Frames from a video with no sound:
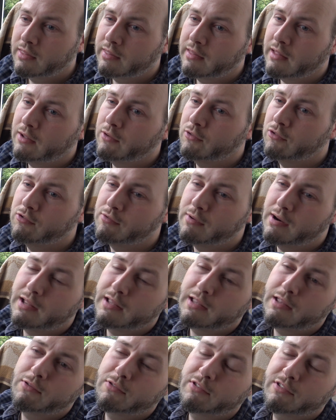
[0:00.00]
That'll
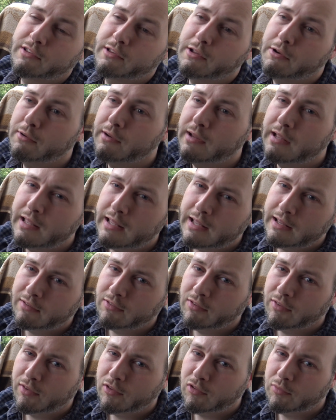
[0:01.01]
drag you slowly
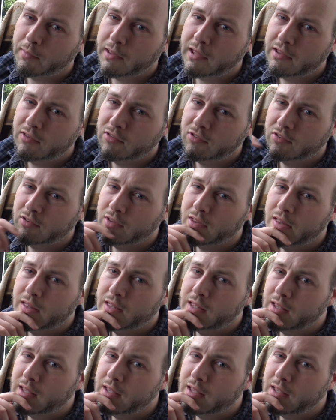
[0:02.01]
into the space.